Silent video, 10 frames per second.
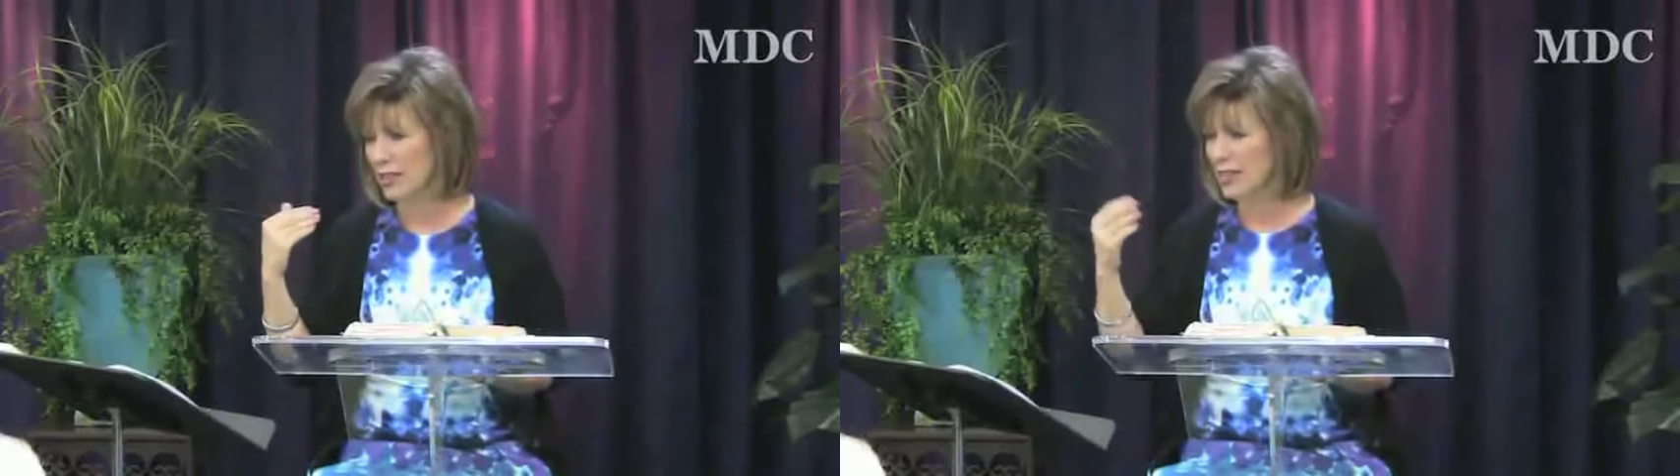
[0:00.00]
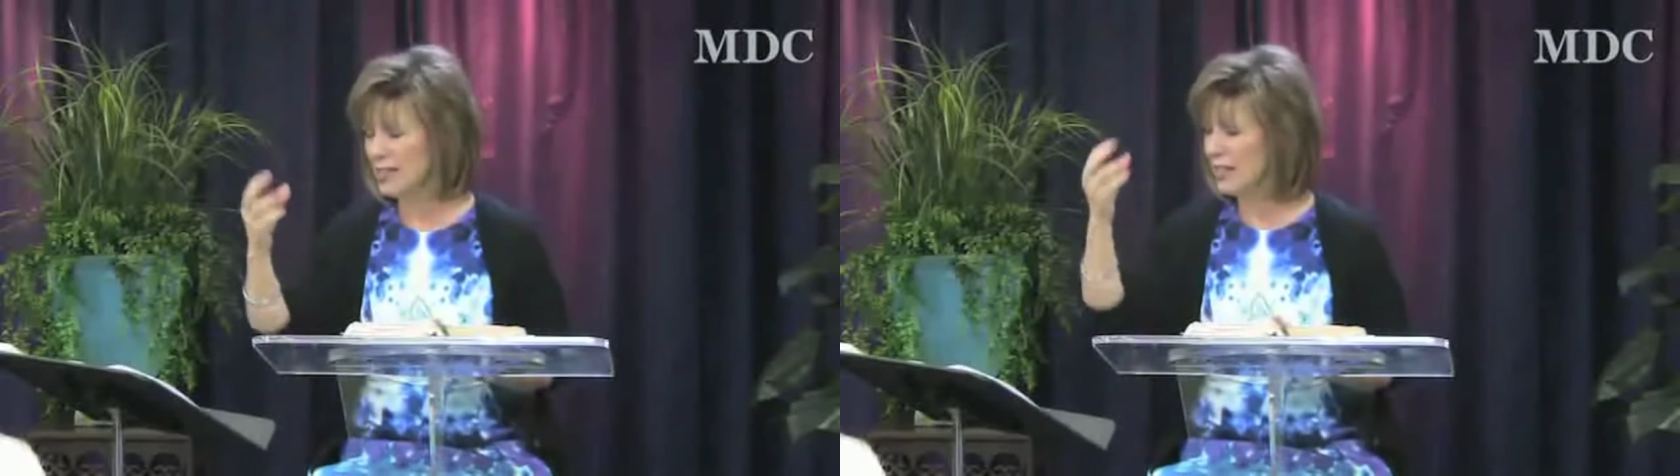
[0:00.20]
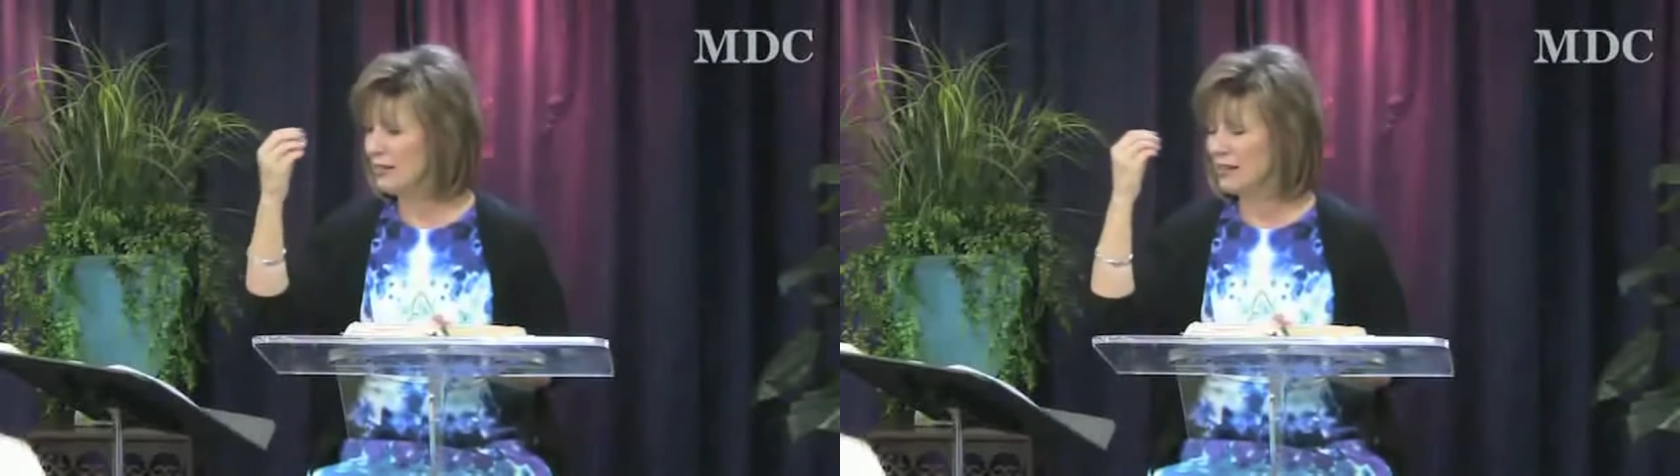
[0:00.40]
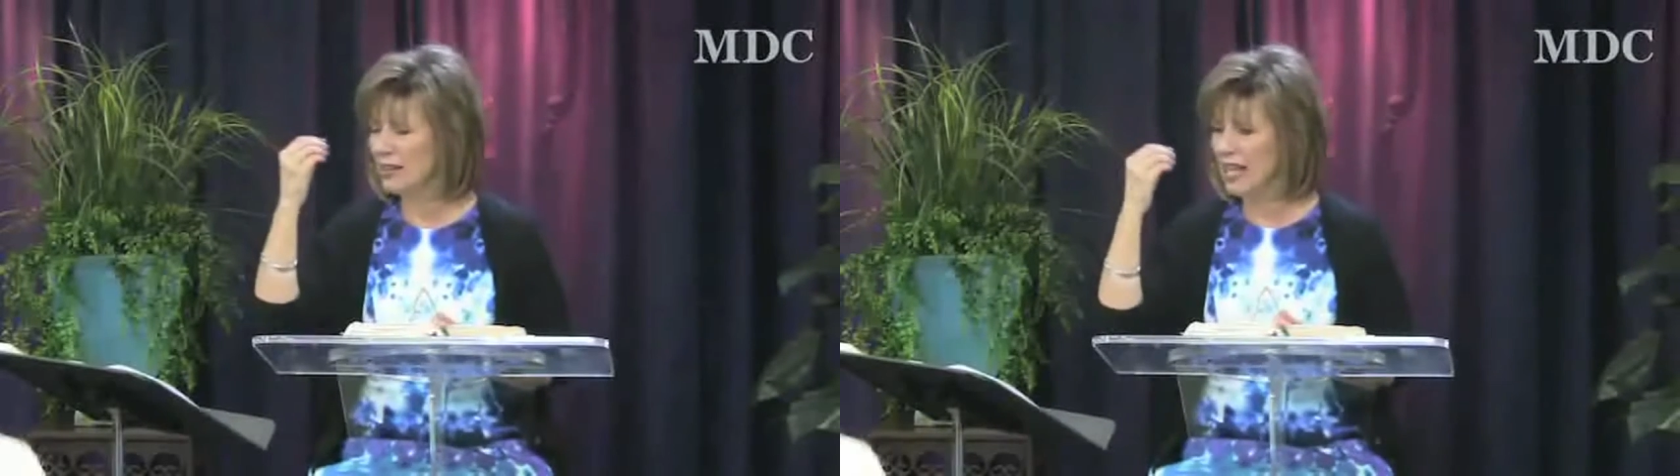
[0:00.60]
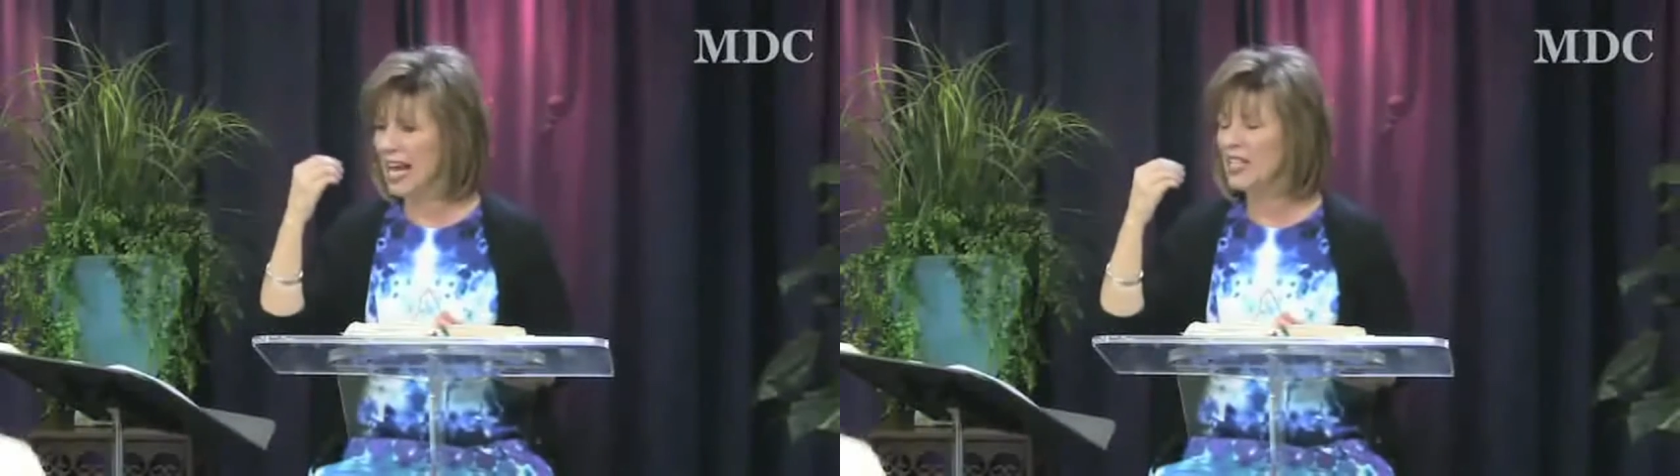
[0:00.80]
You see,
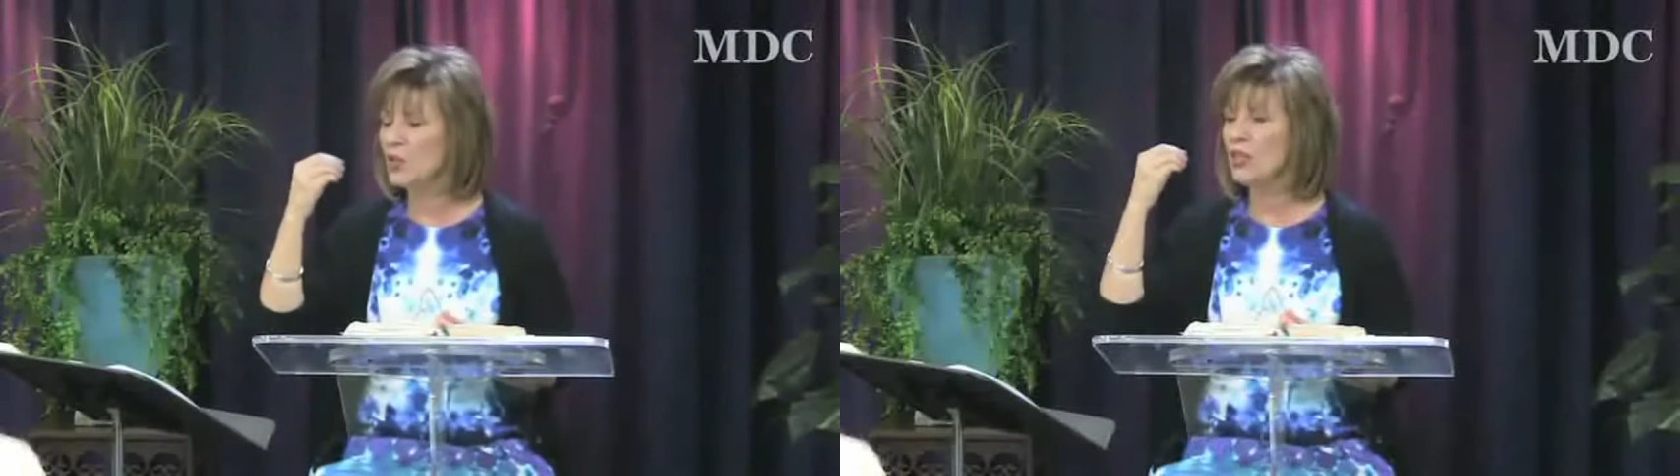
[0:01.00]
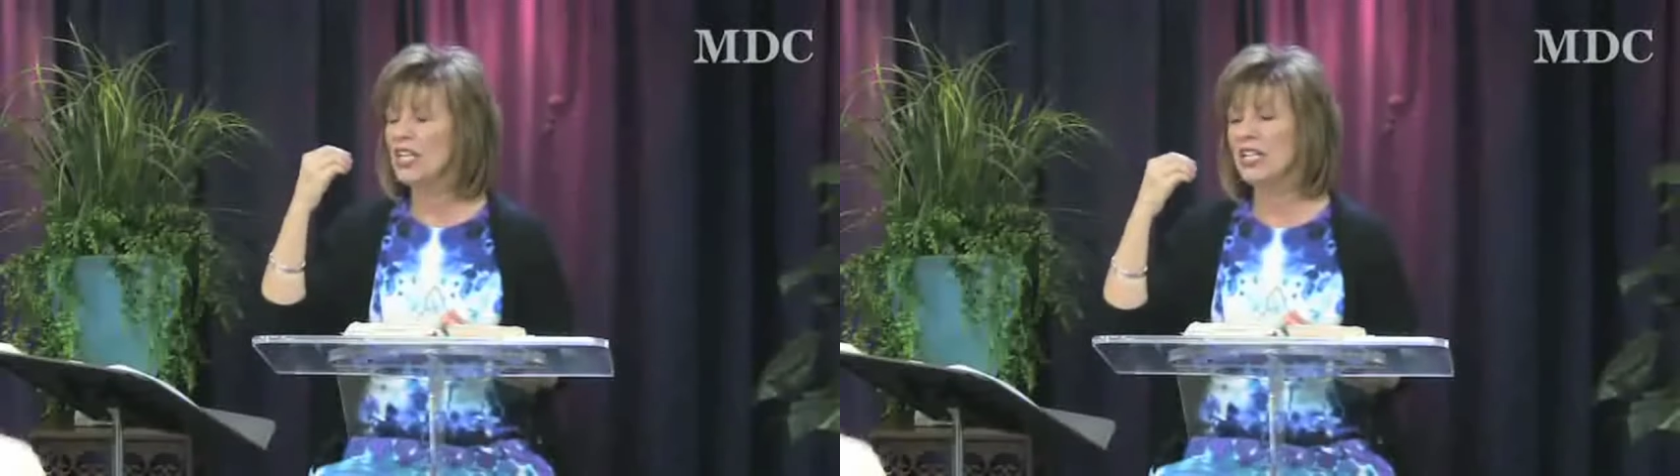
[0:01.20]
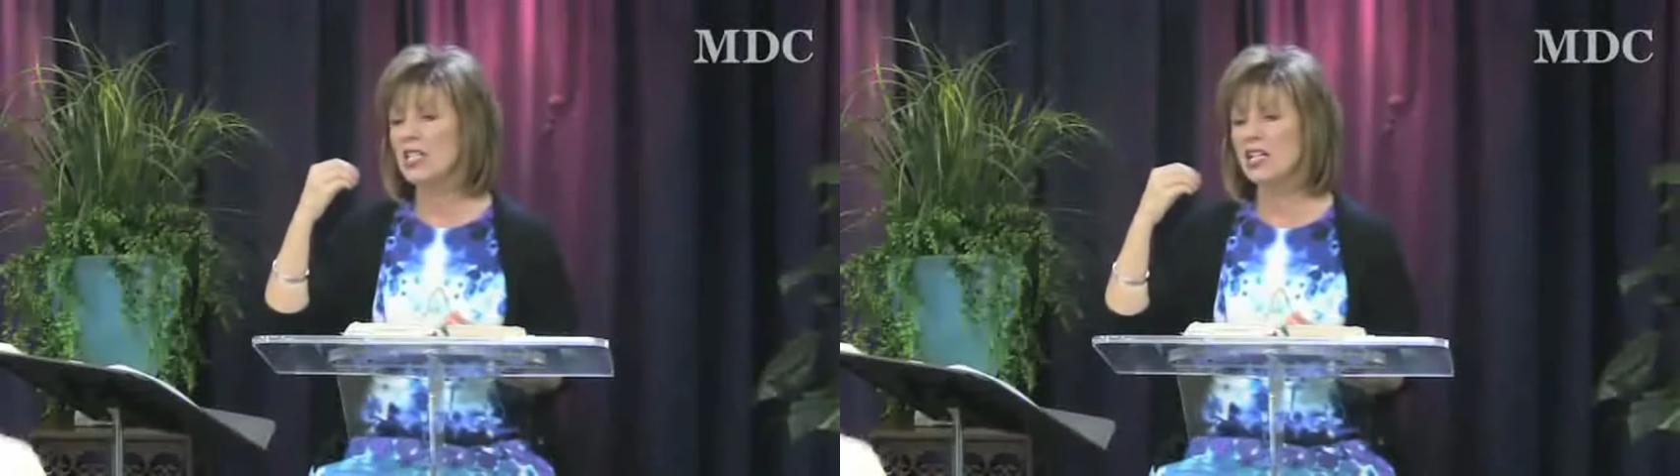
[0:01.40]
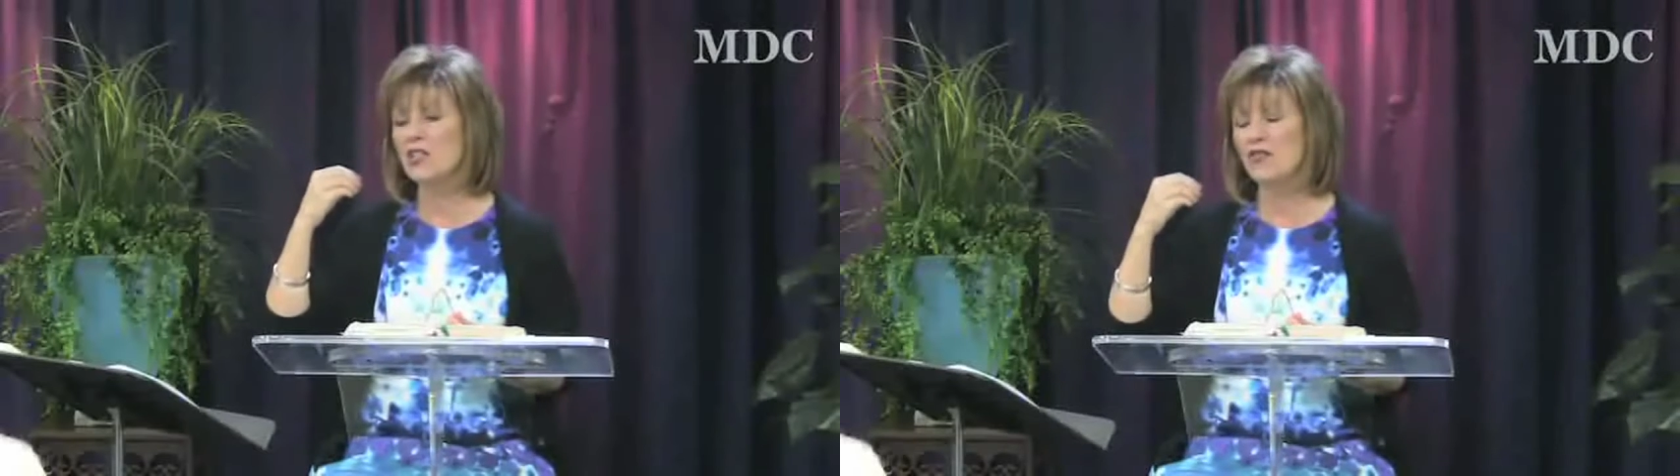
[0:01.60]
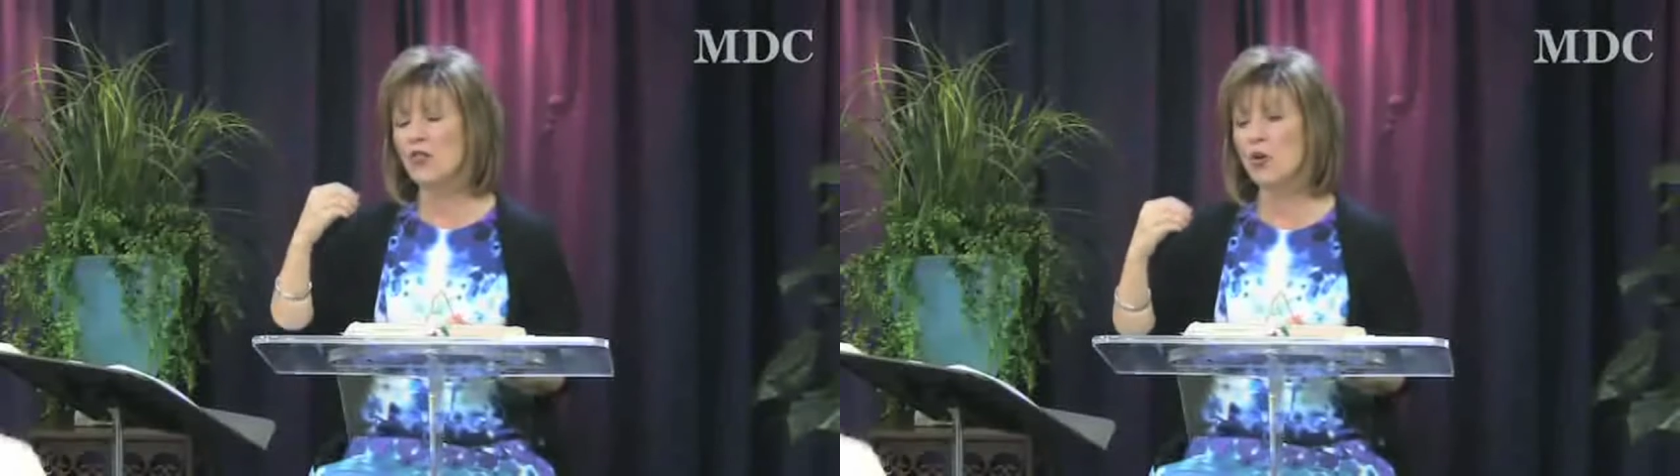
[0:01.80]
that's what he does
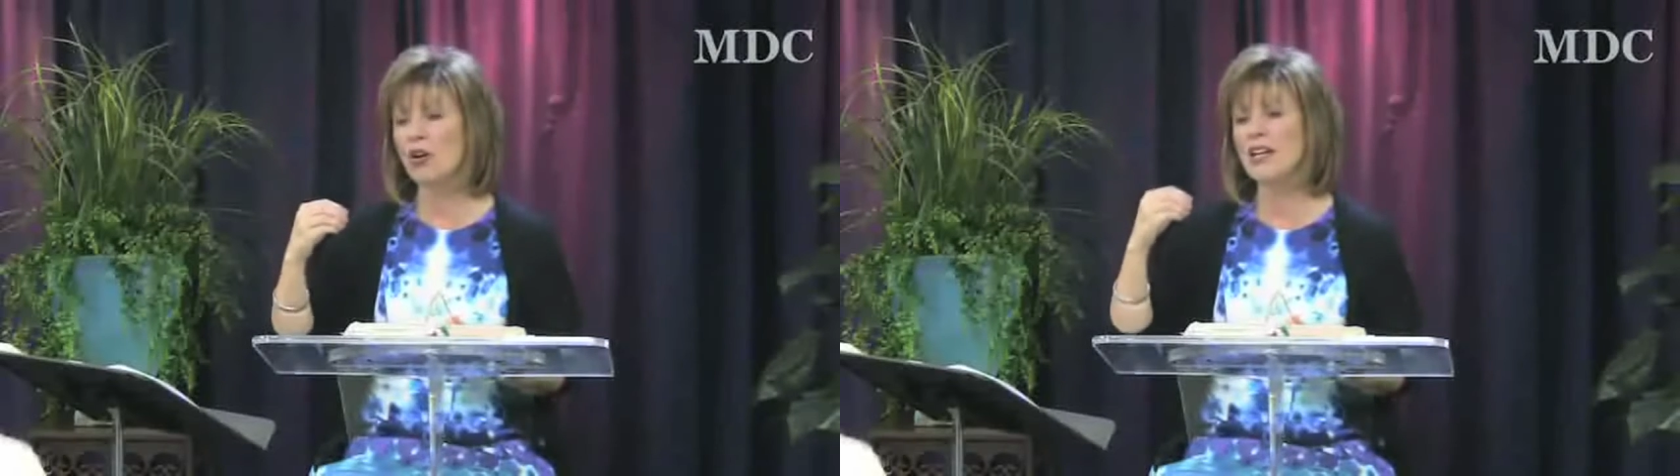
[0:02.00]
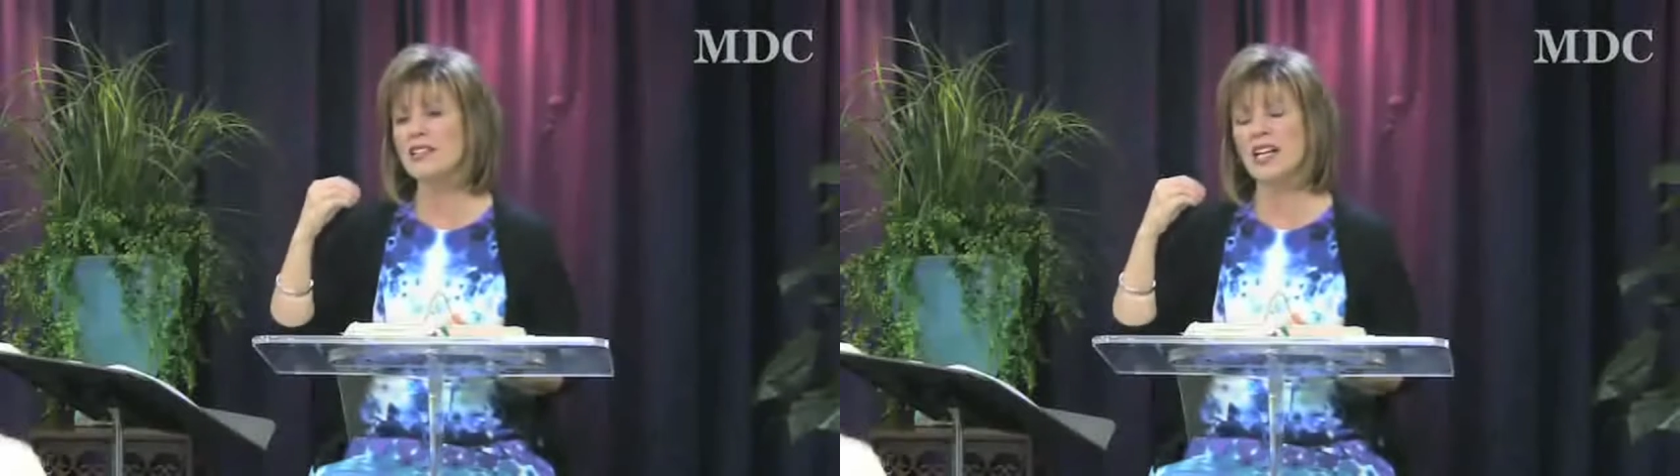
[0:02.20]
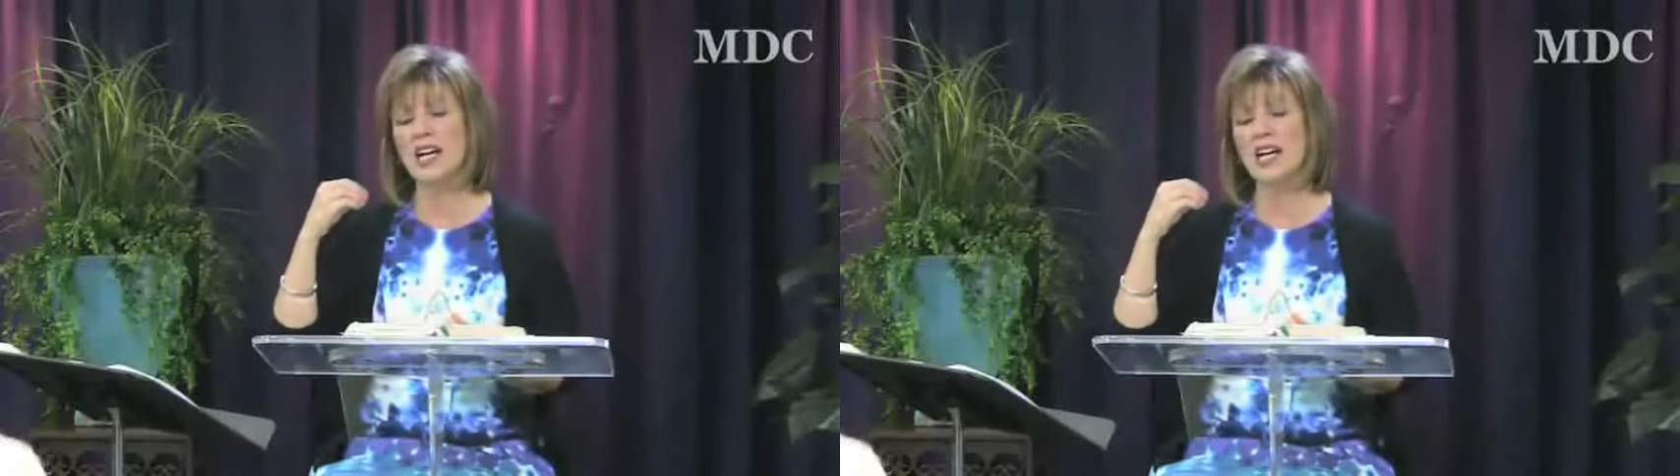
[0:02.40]
for us